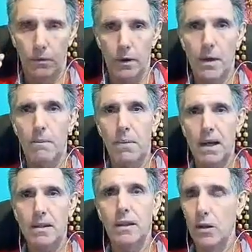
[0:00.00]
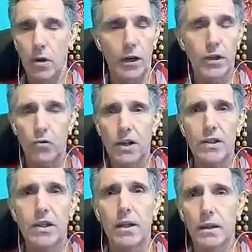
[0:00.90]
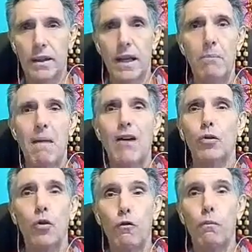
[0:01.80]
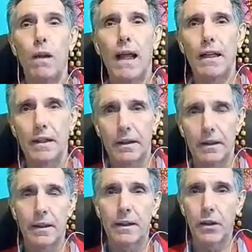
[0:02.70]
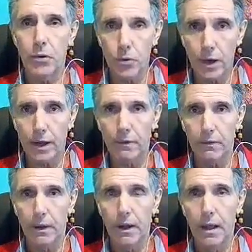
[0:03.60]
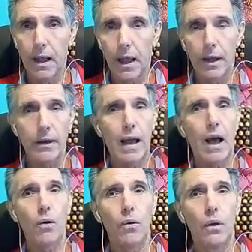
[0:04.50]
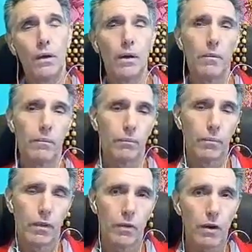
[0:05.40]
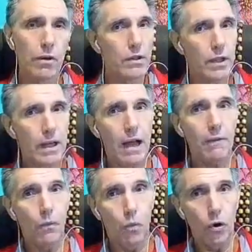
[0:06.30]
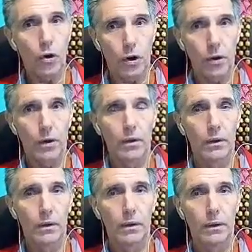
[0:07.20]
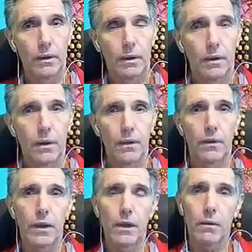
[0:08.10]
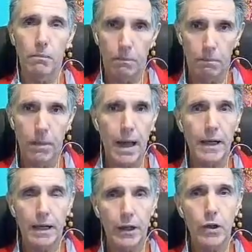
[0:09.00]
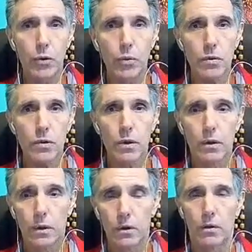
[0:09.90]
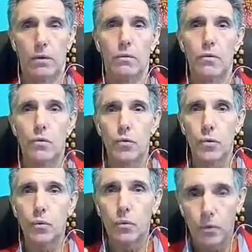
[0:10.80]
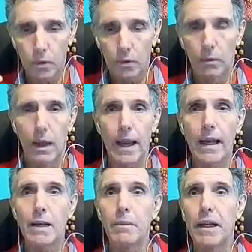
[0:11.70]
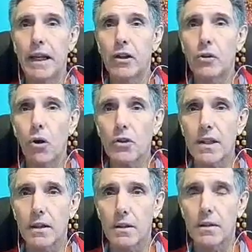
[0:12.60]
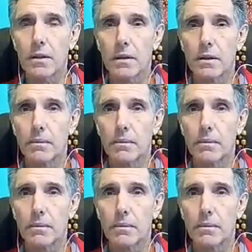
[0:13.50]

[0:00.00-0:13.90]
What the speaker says: the capacity, you are increasing the amount of blood that you have. And now there is enough water that body can use to eliminate toxins.